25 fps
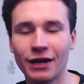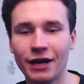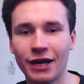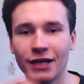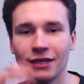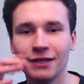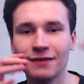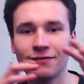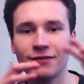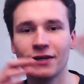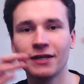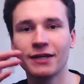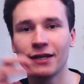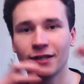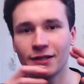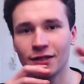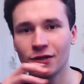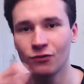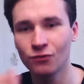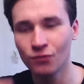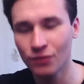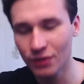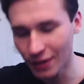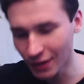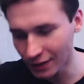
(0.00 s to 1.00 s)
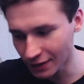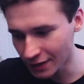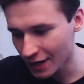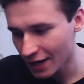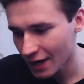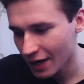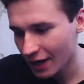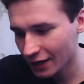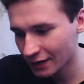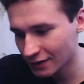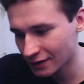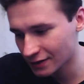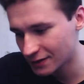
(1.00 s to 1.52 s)
kind of connected with it.
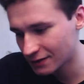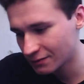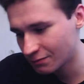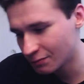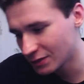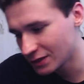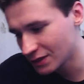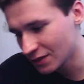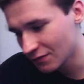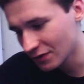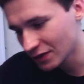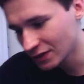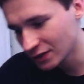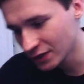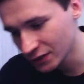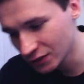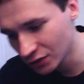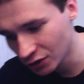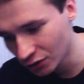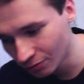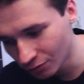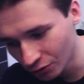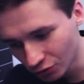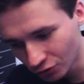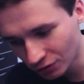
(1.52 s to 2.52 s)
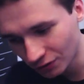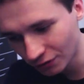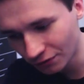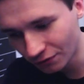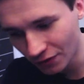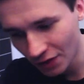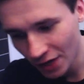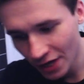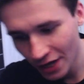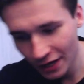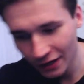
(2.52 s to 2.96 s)
It is specific distributive,